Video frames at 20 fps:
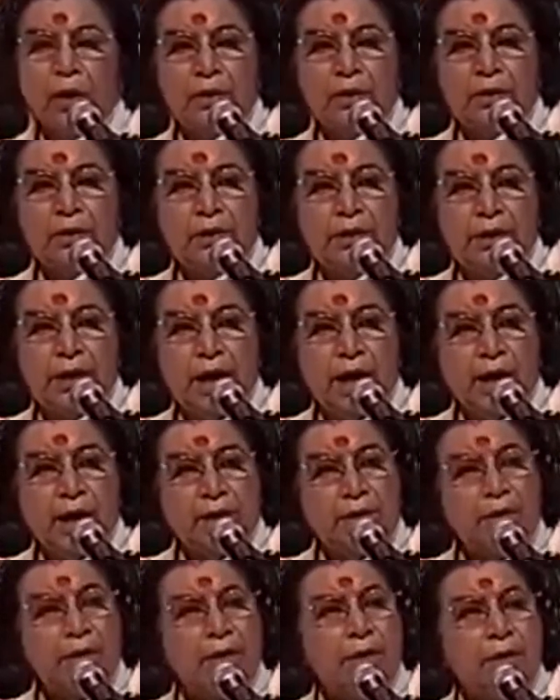The
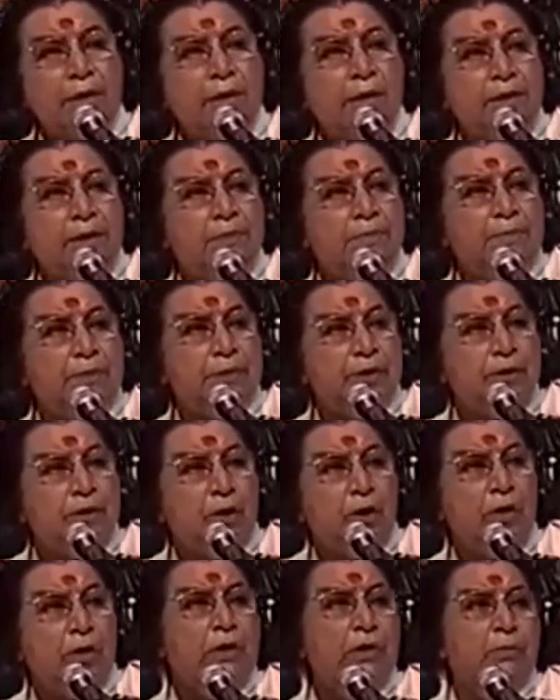reality is
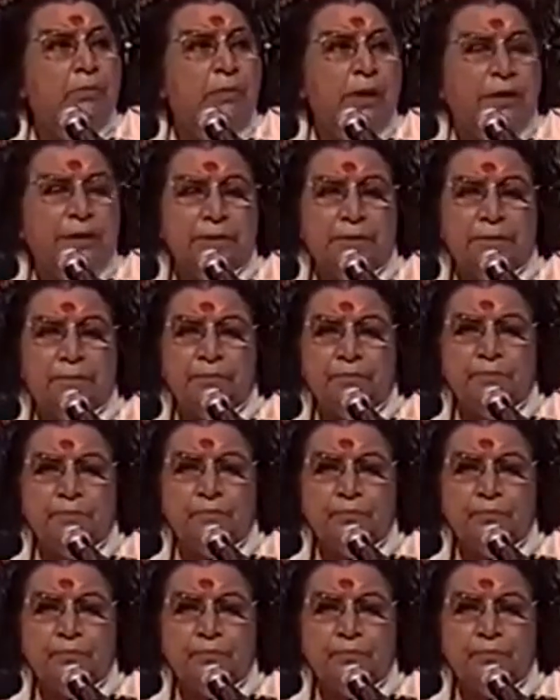beyond the mind.